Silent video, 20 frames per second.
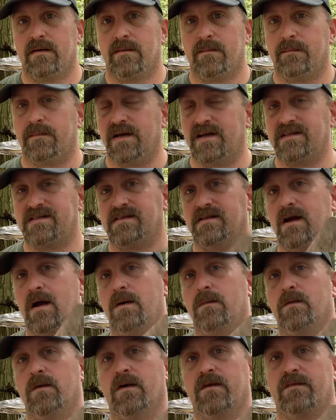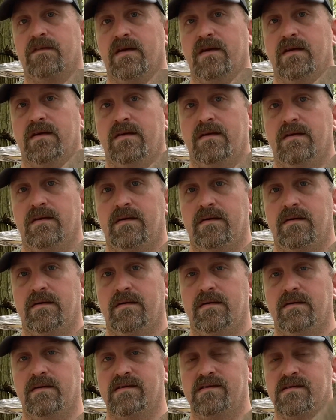But it's not worth it.
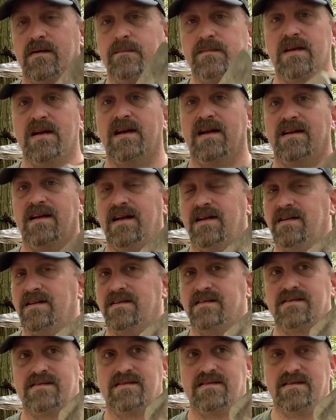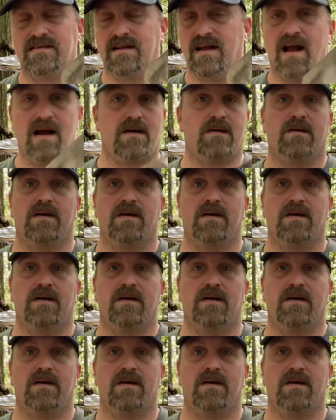Something that is not going